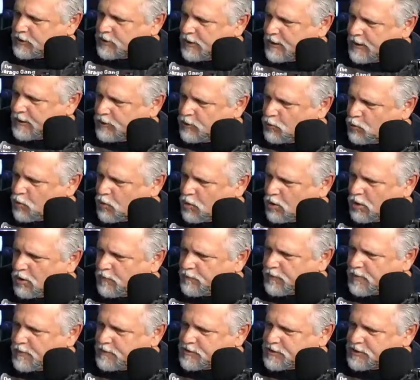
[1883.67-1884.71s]
in the world
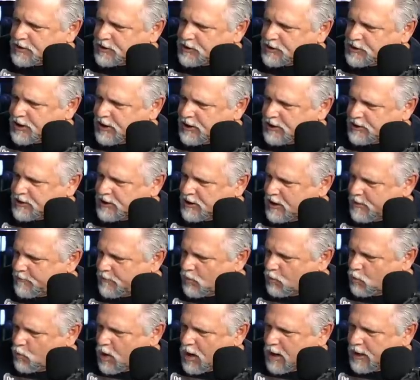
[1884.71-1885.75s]
from 16 to number
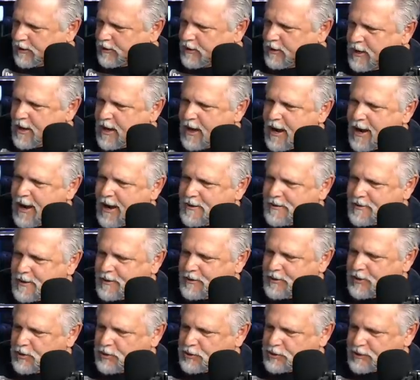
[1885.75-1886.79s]
1. And then
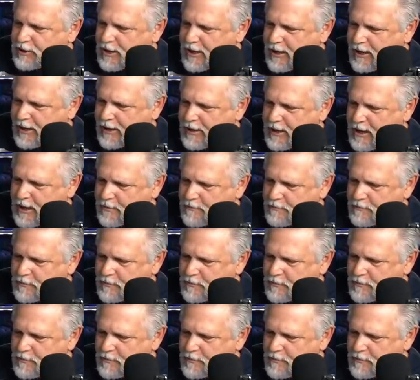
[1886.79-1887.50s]
there's a